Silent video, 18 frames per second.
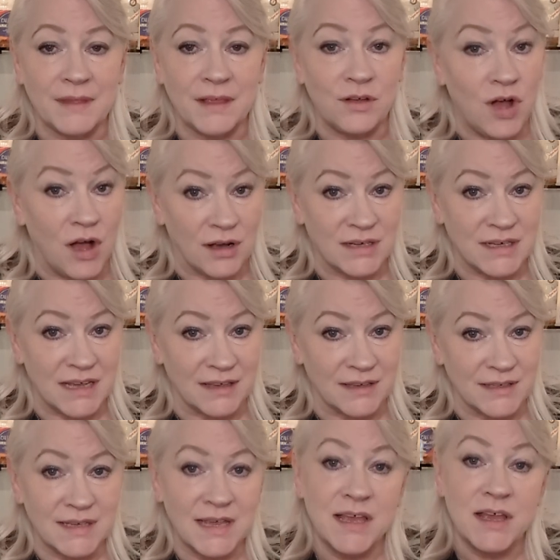
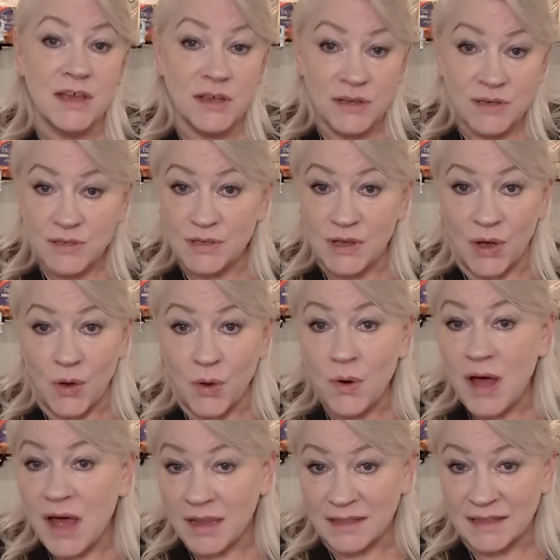cocktails.
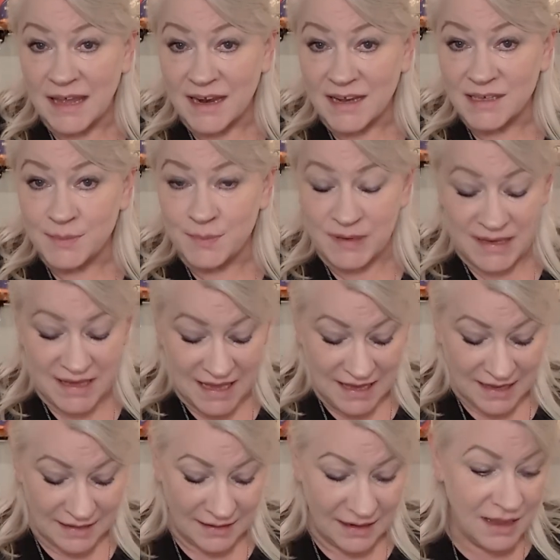So let us
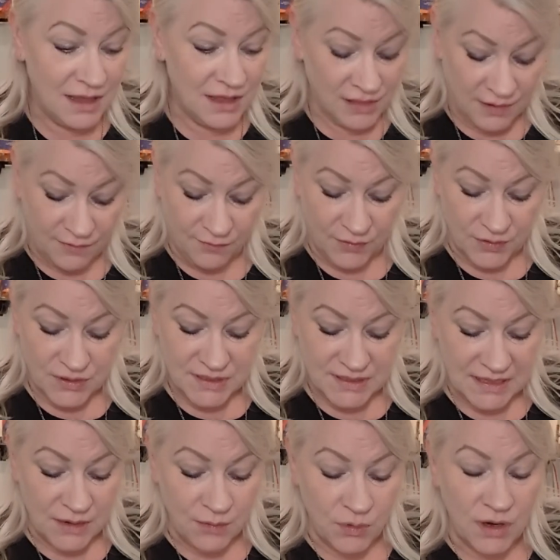begin. The
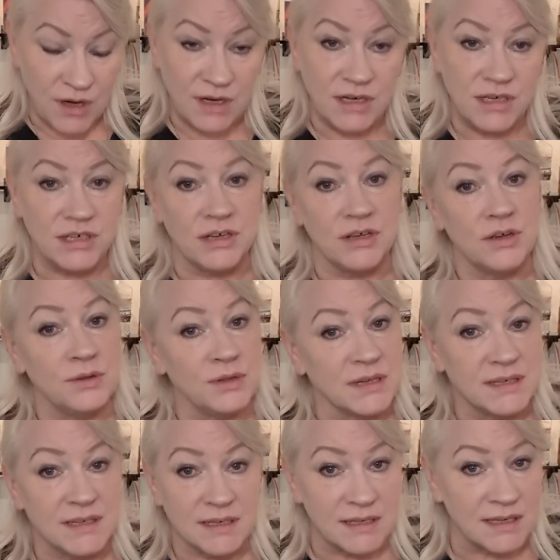first thing we're gonna do,
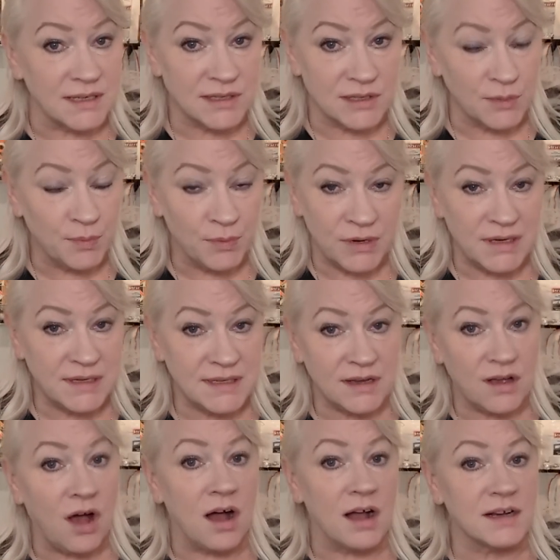this is a super easy
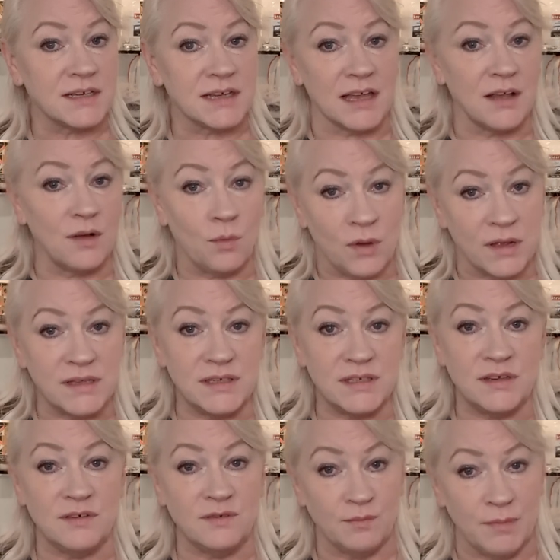cocktail
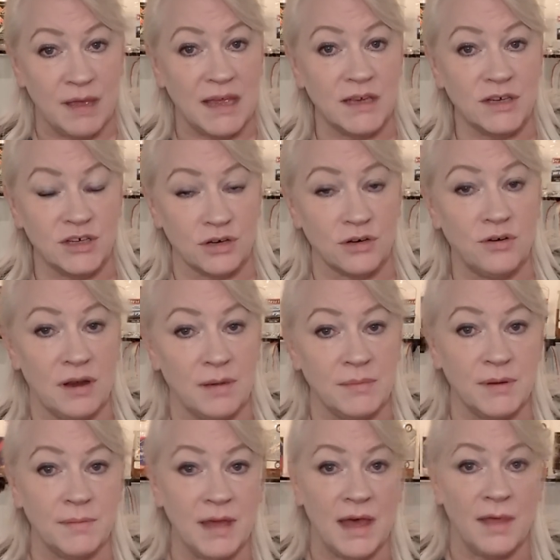once you've made your creme
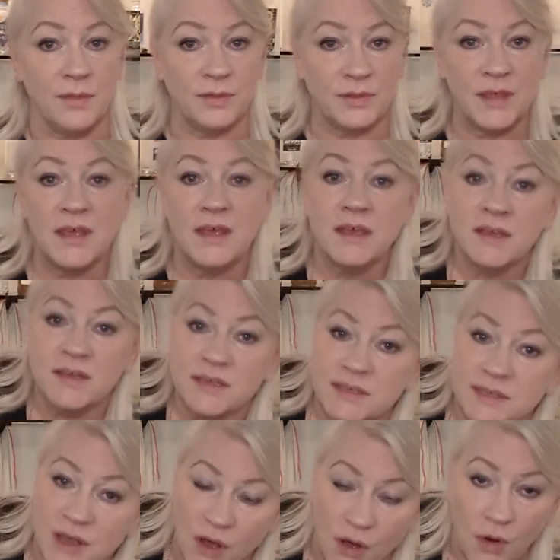de menthe.
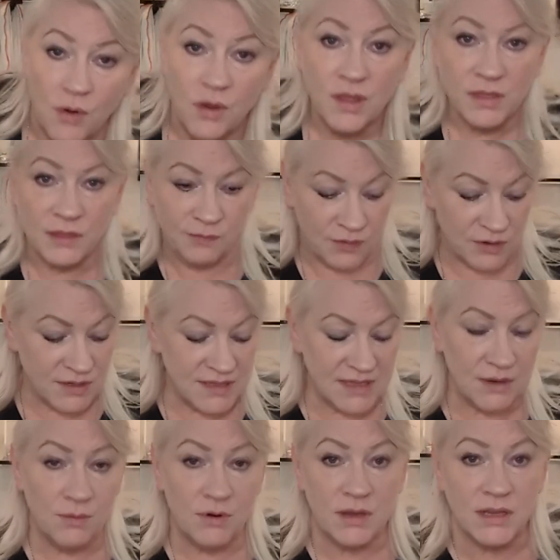So the first
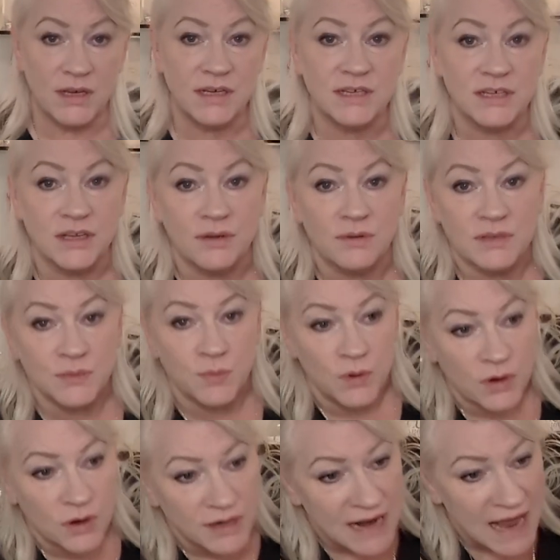thing we're gonna do is
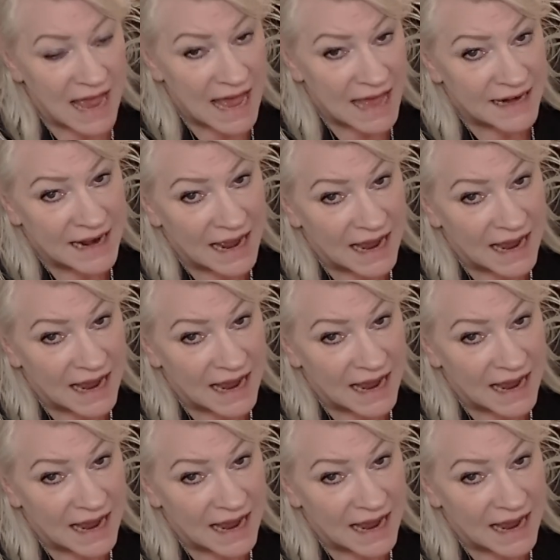we're gonna add